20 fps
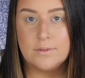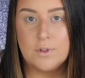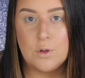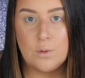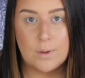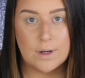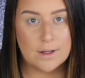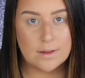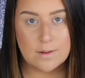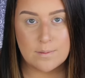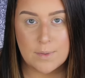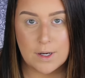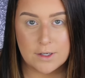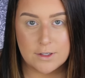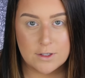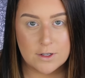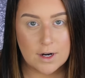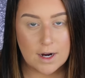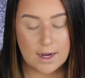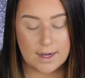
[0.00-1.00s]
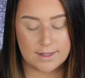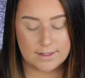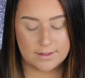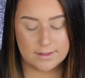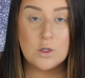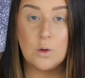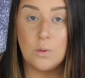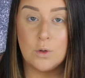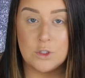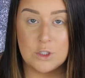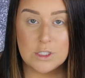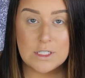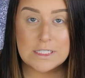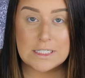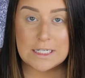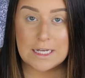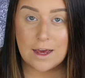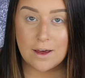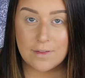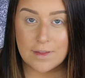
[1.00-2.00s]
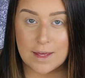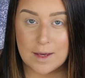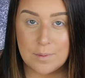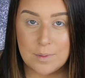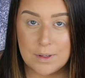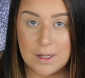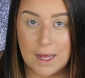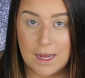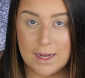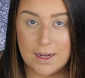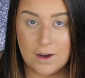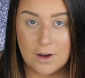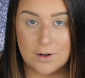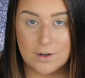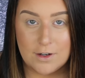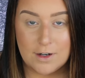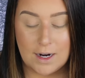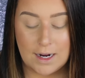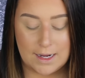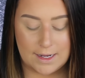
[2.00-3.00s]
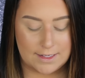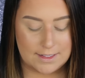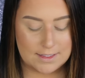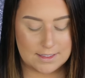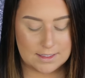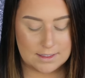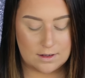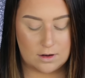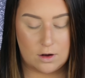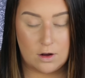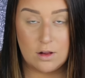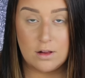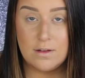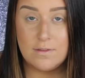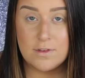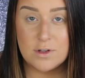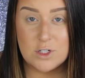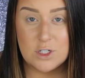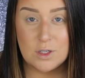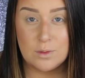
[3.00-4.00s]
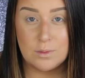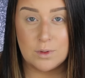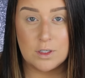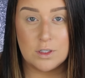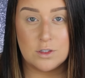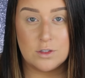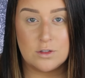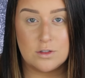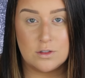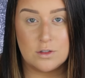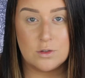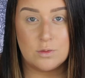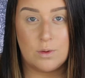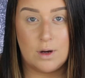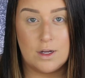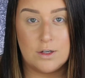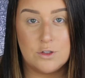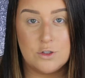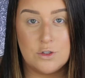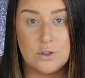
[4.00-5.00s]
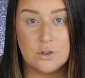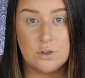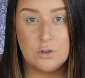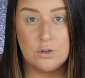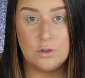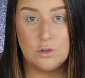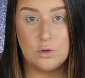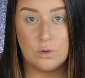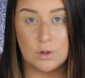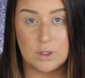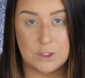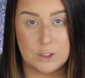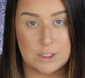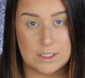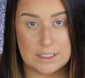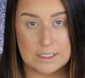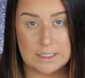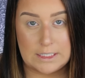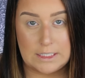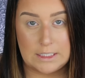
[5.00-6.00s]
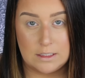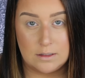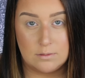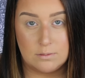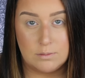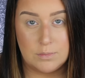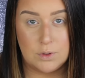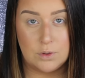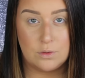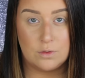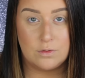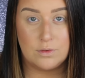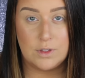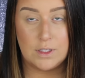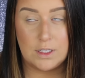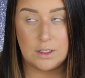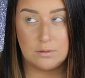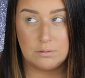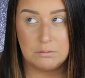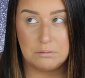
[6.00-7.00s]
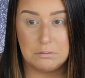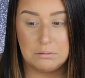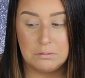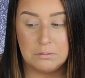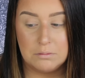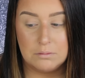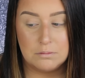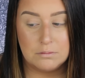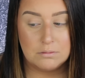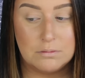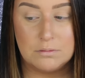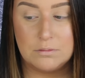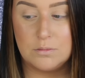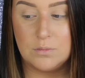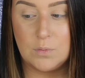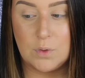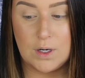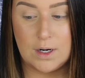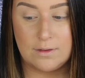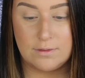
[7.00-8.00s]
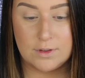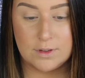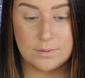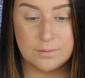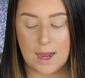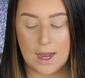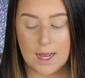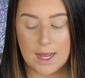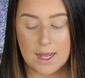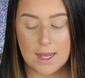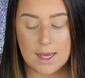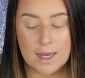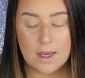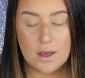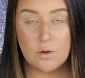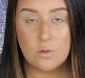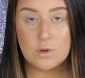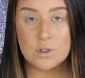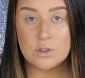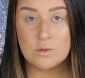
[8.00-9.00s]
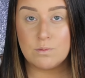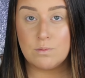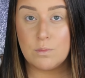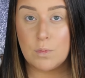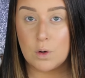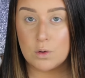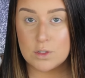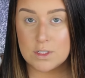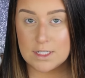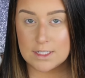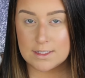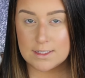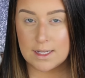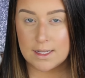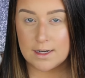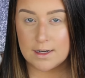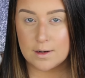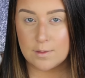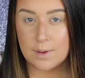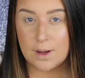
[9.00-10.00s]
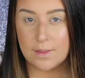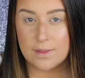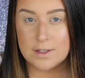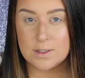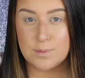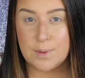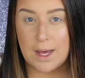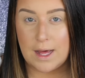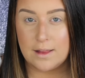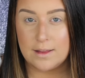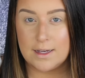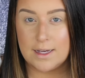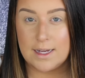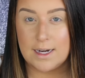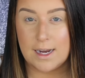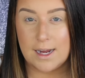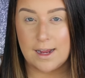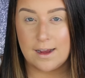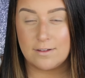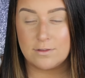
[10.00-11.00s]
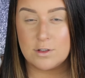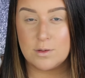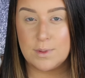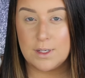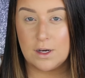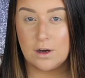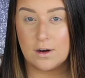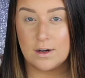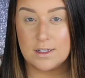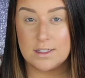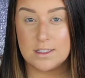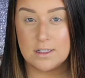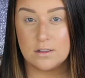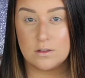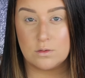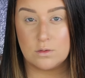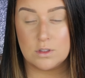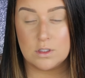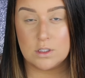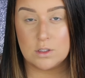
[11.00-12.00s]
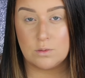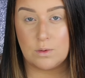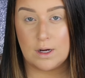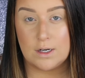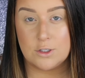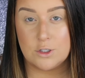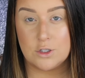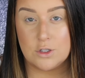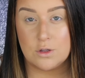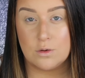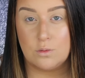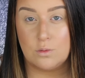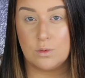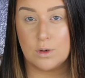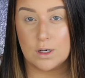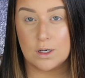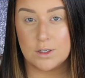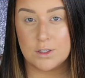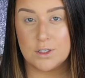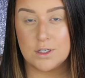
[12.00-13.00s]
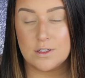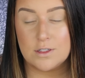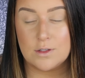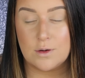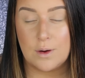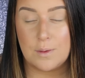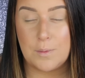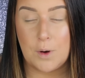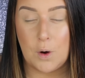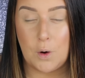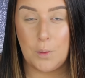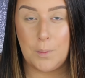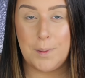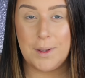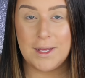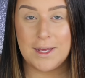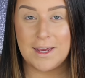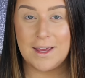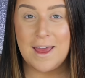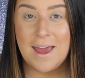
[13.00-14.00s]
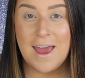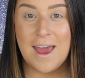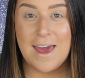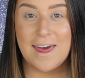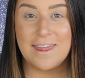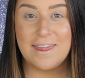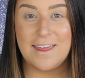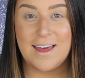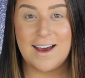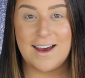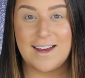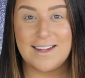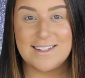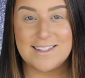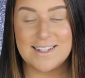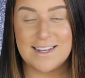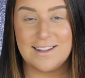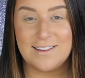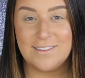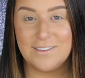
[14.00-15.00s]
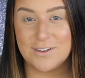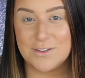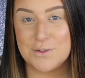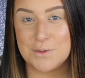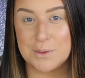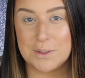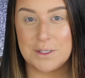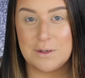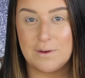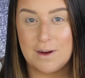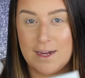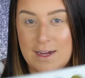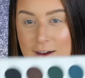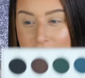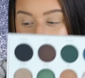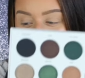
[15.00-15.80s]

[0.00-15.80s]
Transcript: you wear them on your eyes. So we'll just see how they apply on our eyes. All of the shimmers swatched gorgeously, beautifully. Whatever. I was most excited about this palette, and I have to be honest, this one swatched the worst, so I'm hoping that it looks really great